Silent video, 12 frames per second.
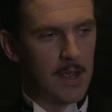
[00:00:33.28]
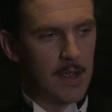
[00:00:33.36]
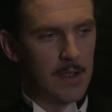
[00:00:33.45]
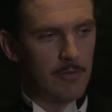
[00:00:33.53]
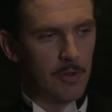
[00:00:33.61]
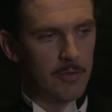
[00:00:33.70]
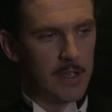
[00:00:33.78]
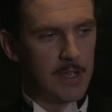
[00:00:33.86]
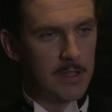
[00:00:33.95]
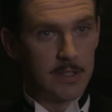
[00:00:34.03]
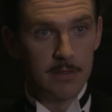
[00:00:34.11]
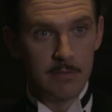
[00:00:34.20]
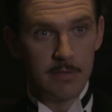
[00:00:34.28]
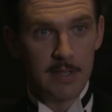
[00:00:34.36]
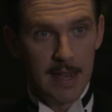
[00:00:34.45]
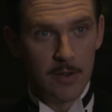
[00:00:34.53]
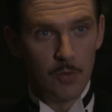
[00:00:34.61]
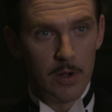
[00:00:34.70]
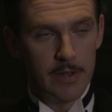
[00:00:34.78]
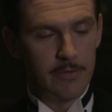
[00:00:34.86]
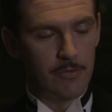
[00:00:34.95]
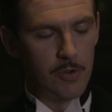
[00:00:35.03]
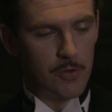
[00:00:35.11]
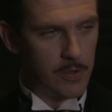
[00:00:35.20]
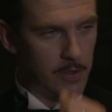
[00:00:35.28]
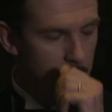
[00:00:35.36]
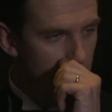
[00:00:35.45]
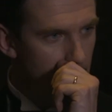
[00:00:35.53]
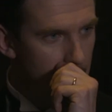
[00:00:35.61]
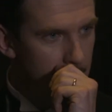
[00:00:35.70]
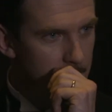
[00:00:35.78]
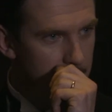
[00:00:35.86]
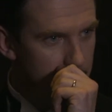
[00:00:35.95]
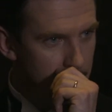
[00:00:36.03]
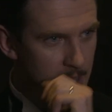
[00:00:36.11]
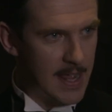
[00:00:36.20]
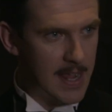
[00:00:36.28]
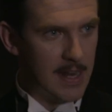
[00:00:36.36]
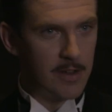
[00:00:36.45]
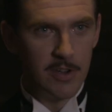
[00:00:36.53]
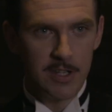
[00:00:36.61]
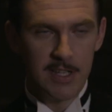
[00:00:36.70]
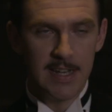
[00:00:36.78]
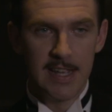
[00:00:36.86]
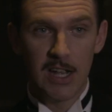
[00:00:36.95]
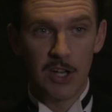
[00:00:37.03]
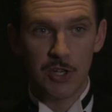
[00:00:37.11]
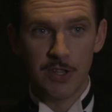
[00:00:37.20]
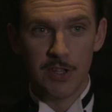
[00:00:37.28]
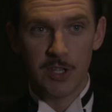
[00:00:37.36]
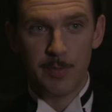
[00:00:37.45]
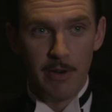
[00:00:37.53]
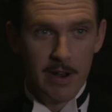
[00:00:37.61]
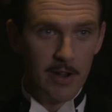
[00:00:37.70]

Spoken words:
involving his second wife, Ruth, and they inadvertently conjure the spirit